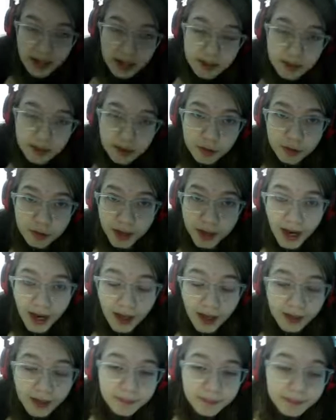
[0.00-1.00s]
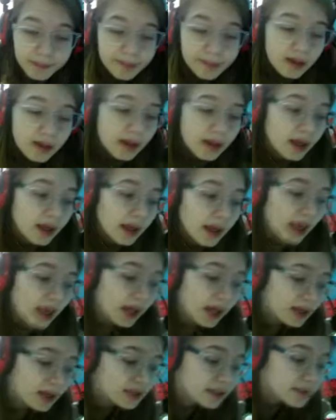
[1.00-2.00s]
Moon pack,
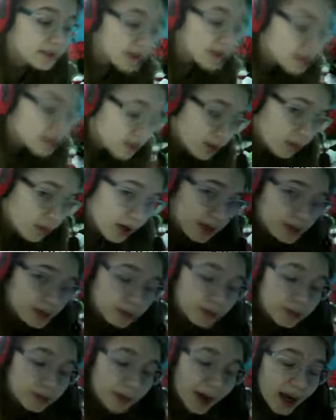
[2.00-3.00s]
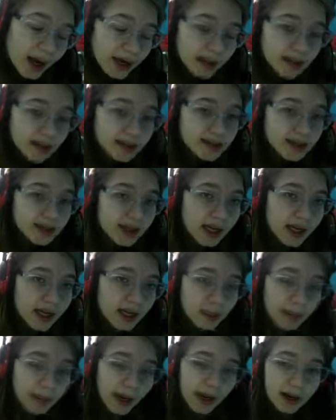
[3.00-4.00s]
And basically, the Weissenmoor pack is a
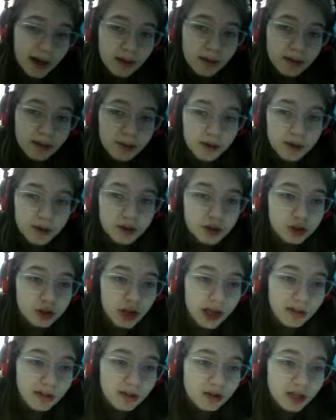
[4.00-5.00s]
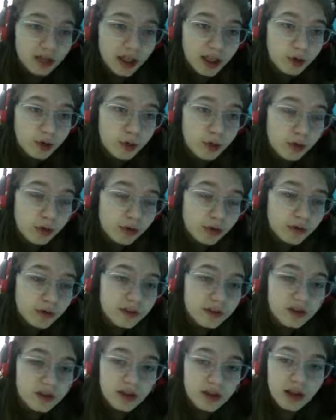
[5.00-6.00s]
pack of tribal-like wolves
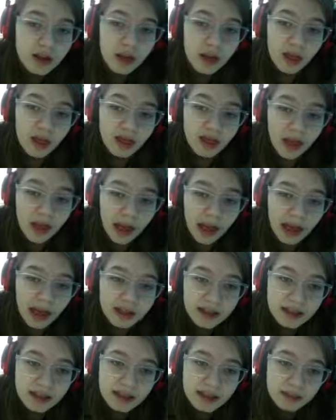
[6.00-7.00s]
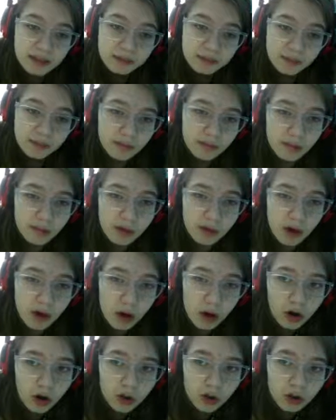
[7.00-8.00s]
that are
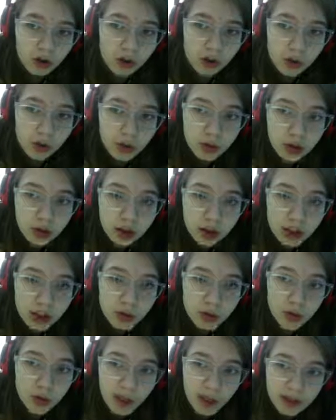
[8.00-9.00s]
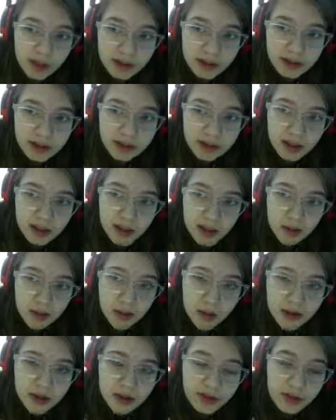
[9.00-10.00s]
usually winged
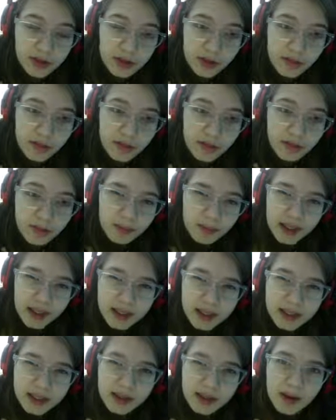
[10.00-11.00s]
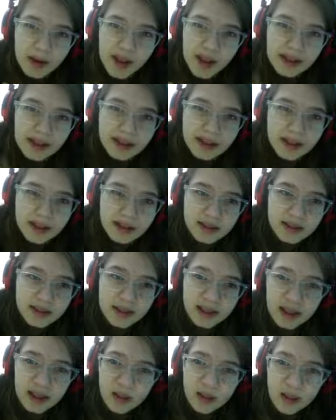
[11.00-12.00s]
with like insects-like
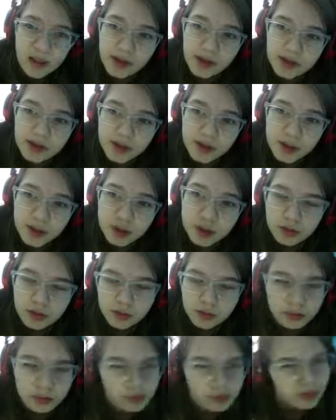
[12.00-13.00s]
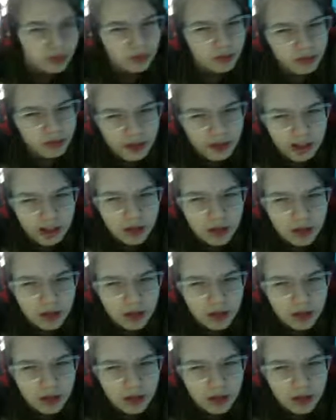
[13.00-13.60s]
wings, which is really cool